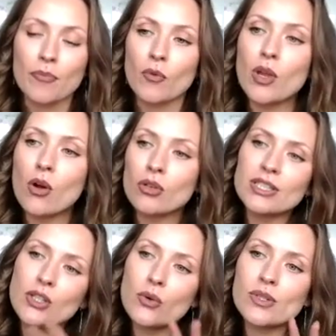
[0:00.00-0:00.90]
We
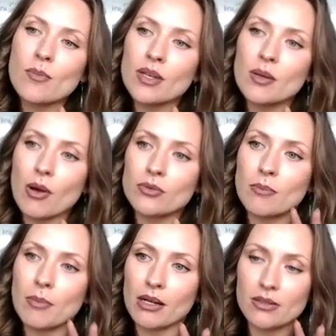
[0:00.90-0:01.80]
already know something about
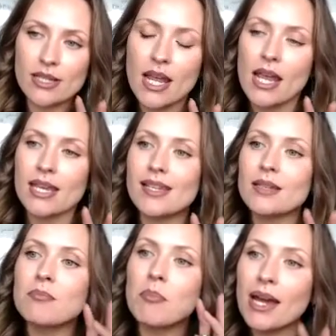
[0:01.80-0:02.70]
the metals, is
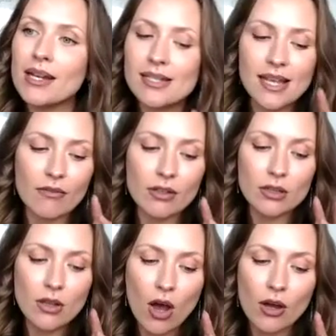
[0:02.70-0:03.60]
that metals have a
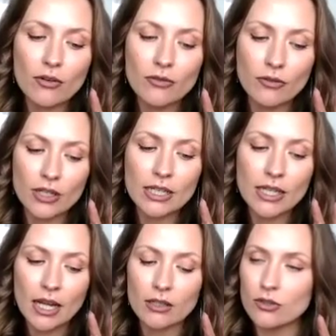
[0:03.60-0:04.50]
lot of
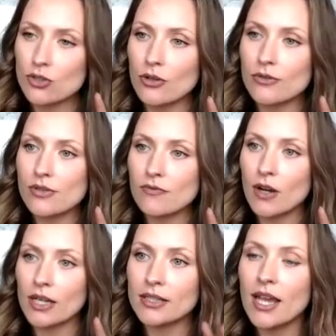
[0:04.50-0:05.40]
free electrons,
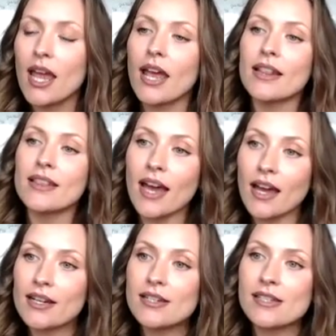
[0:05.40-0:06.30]
right? And
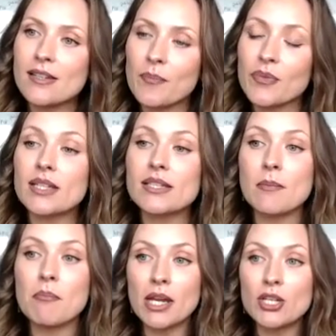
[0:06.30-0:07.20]
that is, it's a
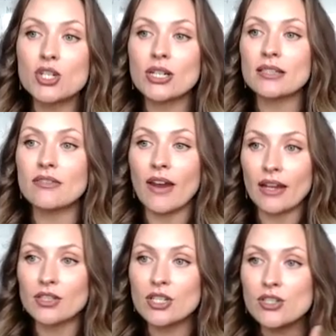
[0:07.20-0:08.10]
major
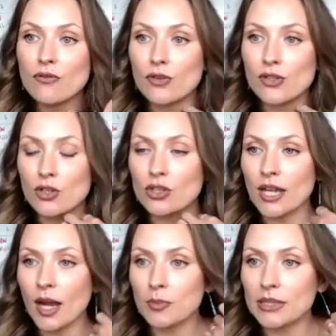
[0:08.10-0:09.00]
advantage for
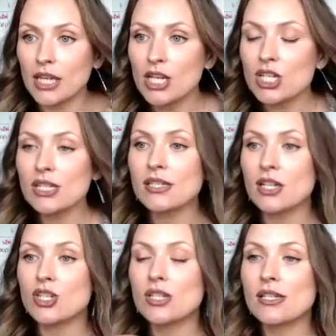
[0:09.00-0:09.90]
certain applications,
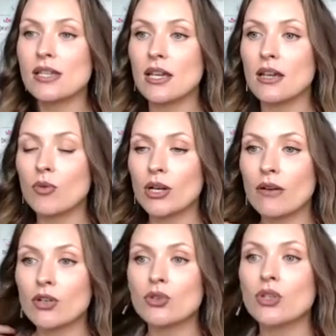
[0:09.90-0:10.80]
such as the
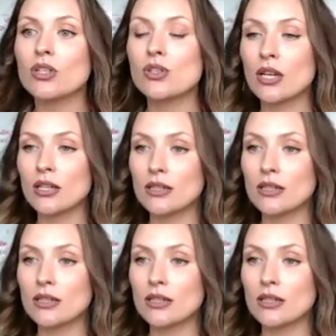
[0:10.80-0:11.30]
whenever you need to